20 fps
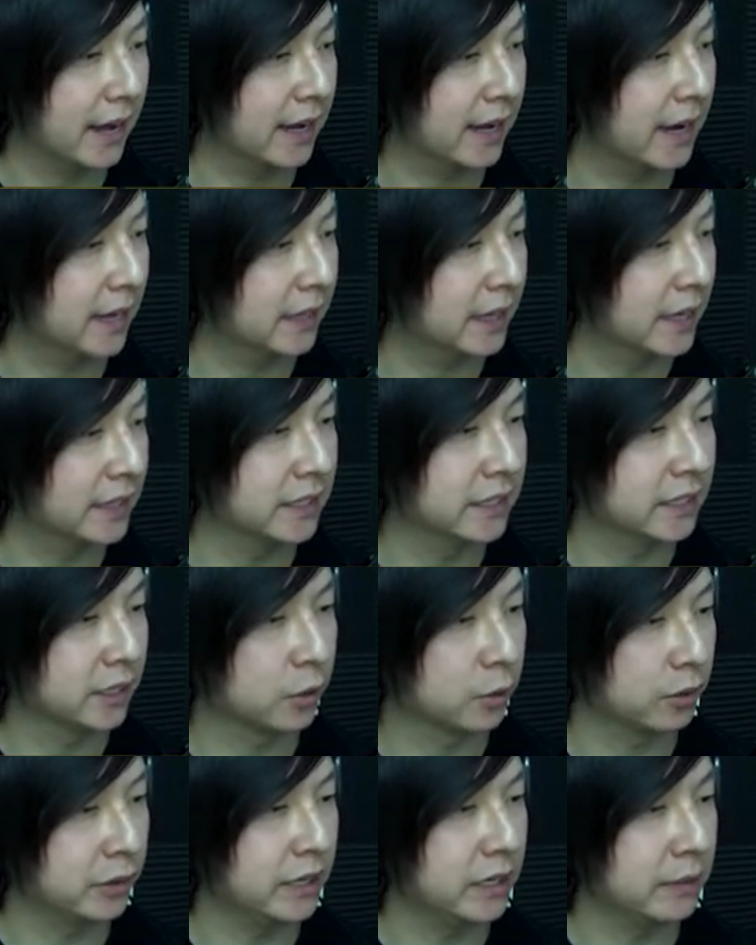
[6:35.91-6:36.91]
I did the
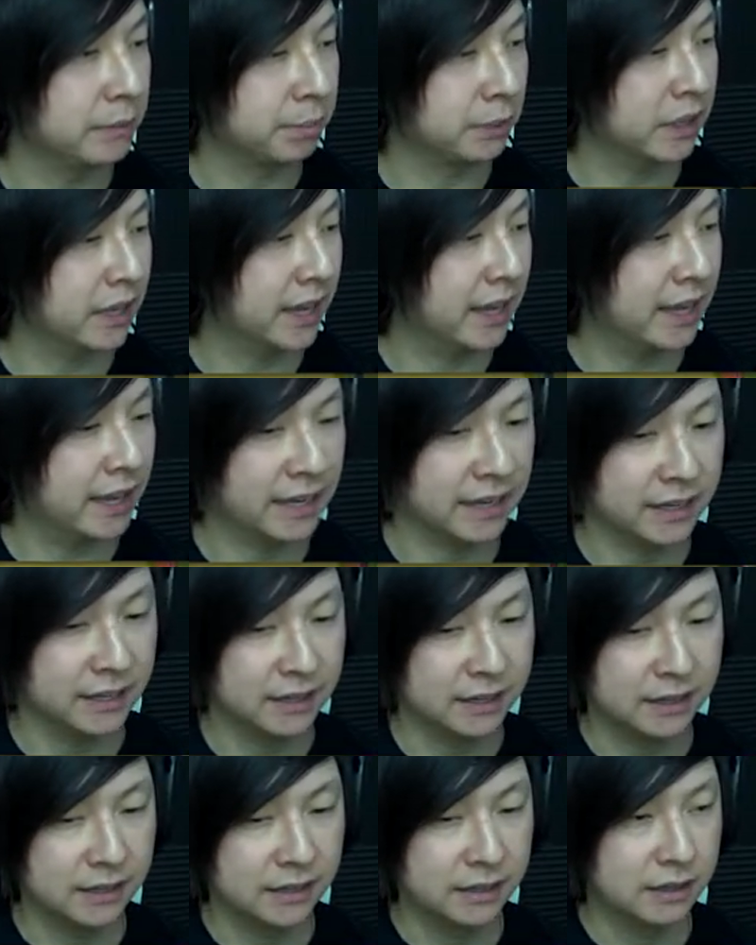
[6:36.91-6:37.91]
greedy play.
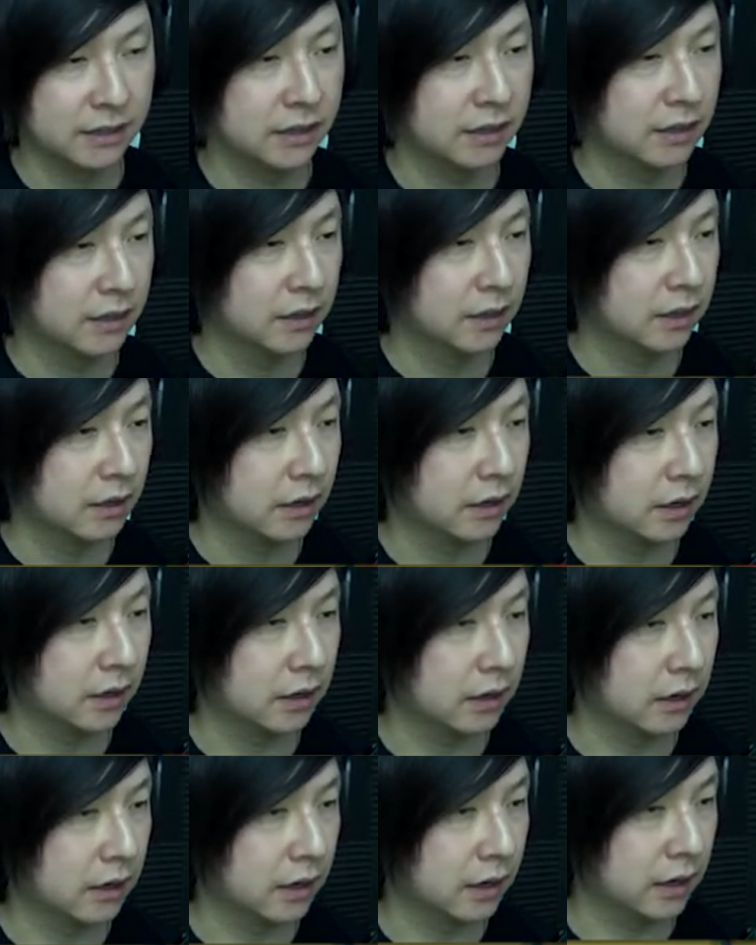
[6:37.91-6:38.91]

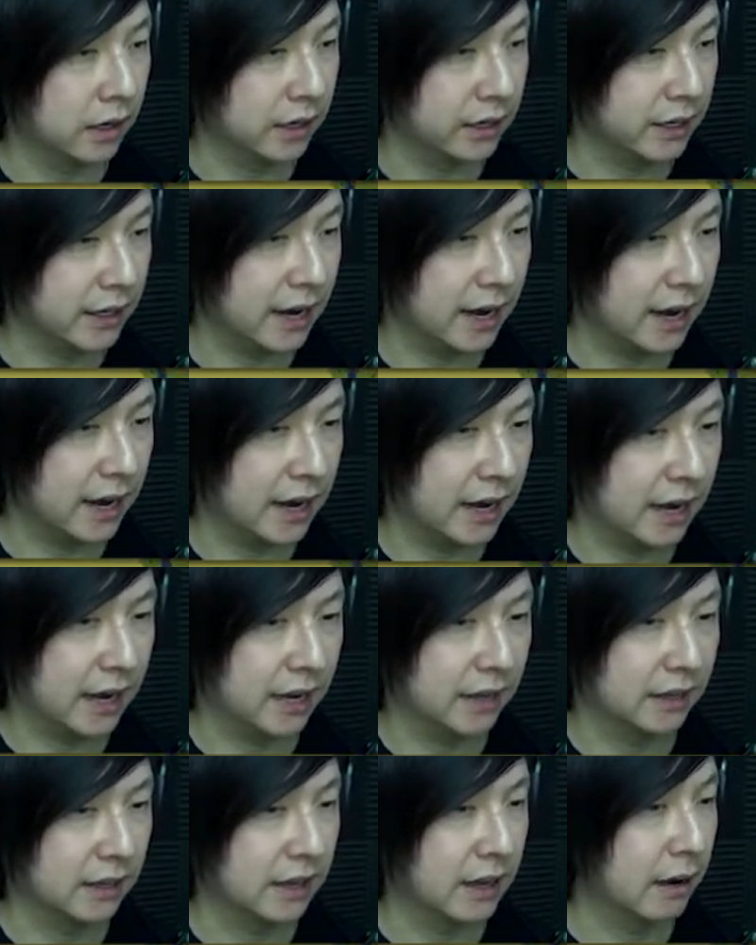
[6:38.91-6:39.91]

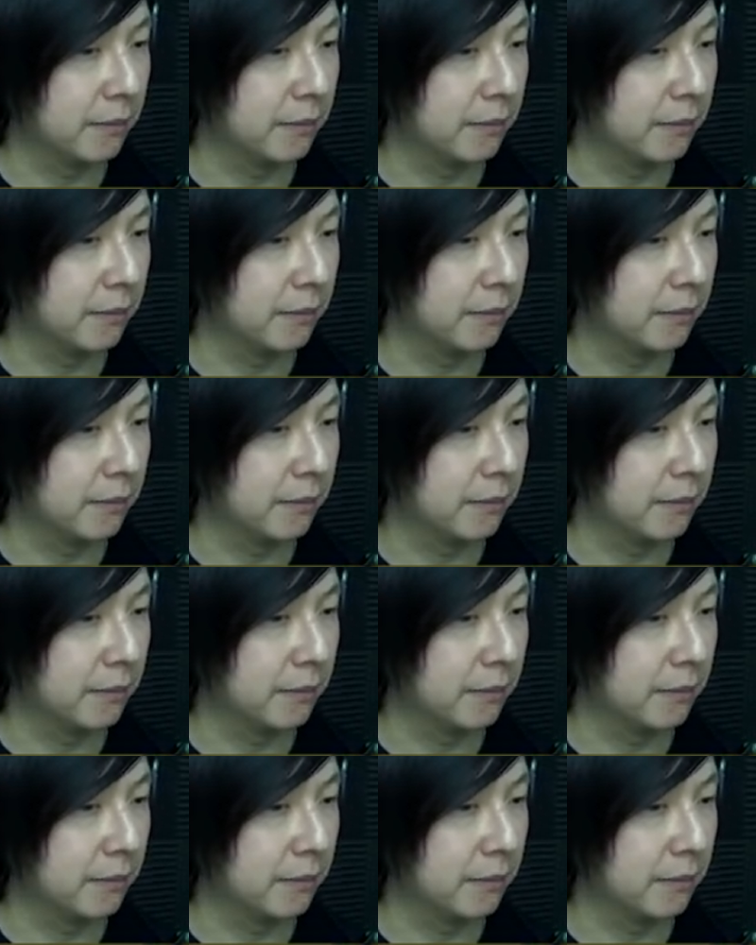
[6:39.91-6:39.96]
Yeah.